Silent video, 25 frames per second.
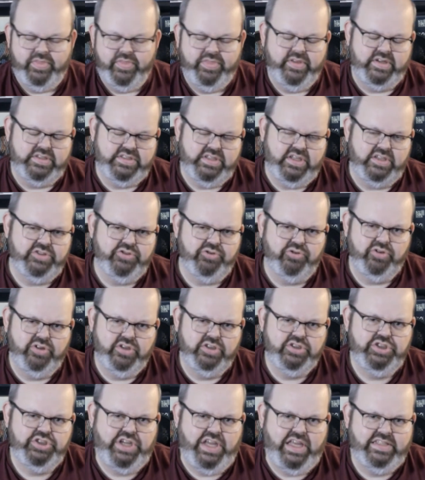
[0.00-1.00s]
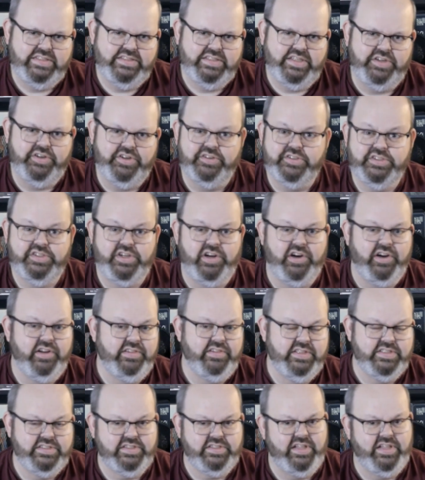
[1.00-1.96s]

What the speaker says: There's also a good chance that you're starting this